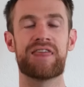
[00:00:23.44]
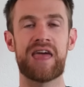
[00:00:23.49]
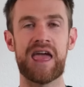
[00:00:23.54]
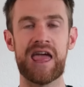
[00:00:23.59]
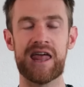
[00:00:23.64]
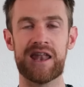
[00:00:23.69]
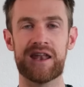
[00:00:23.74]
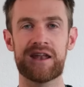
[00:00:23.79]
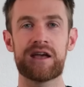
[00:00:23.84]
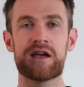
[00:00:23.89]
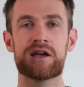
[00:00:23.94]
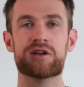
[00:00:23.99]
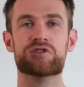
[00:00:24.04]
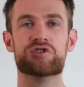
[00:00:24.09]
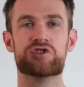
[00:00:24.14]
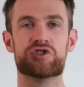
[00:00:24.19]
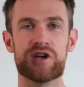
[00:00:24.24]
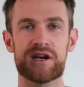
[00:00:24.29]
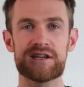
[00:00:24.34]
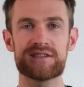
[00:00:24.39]
then
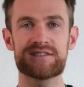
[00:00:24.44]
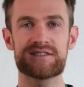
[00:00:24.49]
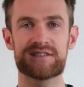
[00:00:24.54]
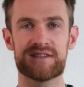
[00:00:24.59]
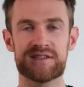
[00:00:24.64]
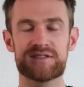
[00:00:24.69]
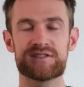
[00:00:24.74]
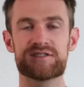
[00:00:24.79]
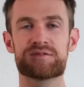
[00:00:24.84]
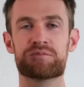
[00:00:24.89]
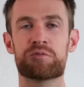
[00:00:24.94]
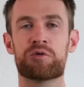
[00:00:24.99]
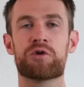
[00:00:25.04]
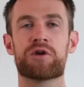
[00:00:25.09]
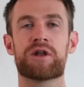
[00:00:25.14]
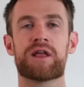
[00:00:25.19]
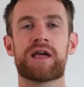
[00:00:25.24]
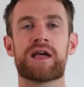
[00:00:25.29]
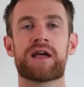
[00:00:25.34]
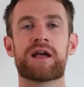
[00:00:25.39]
just this
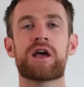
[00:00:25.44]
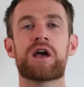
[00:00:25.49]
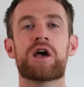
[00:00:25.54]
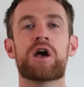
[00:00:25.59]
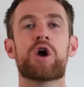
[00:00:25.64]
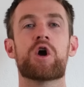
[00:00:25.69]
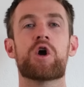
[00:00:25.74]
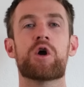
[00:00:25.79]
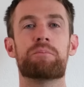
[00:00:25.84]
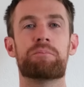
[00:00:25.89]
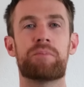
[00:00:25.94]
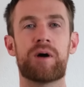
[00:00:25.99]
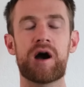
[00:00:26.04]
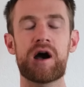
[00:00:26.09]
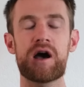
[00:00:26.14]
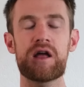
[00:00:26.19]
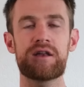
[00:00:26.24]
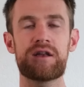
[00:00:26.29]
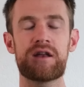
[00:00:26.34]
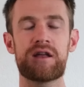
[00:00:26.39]
morning, her
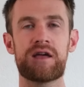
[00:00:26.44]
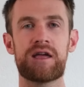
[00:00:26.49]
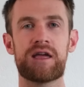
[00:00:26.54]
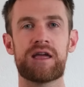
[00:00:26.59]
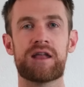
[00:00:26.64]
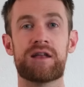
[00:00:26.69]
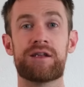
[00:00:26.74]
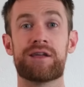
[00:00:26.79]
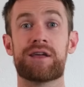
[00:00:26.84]
partner in